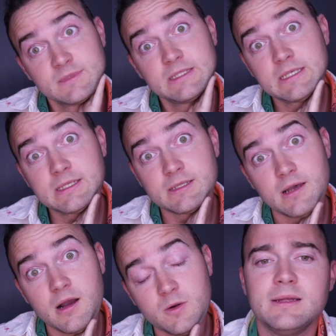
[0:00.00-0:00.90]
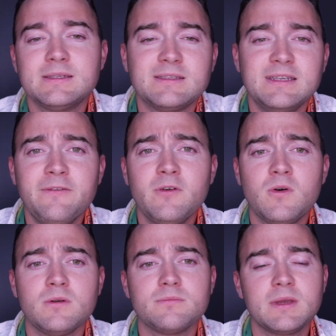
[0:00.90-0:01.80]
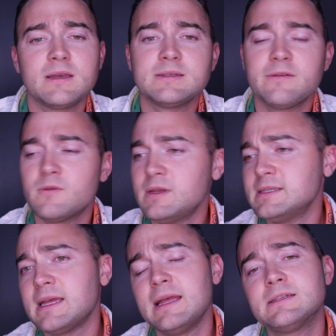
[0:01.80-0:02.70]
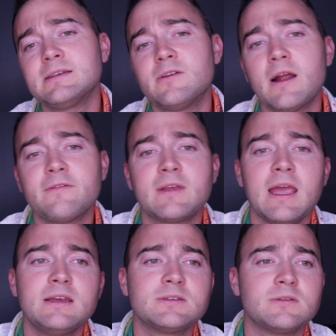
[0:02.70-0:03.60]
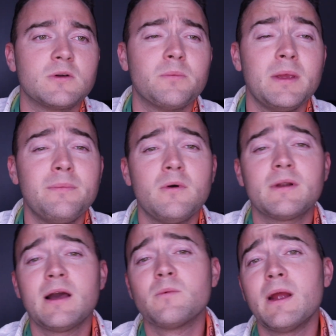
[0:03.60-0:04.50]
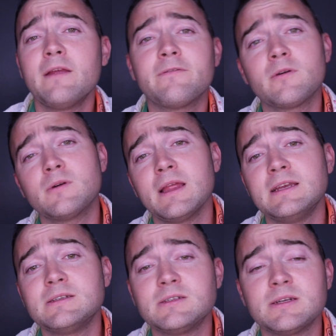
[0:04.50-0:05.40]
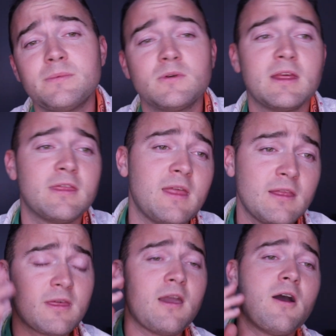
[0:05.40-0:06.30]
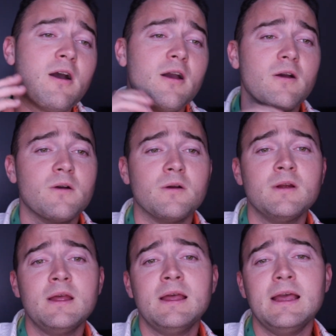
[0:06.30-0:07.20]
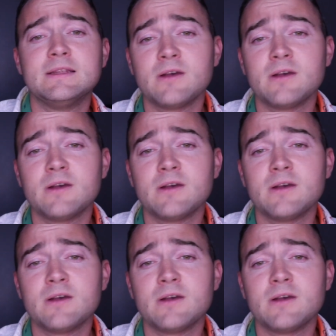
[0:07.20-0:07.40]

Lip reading: this is awkward. It's difficult because everyone needs that instant gratification, or people are not ready for a relationship, or they think they are, or it's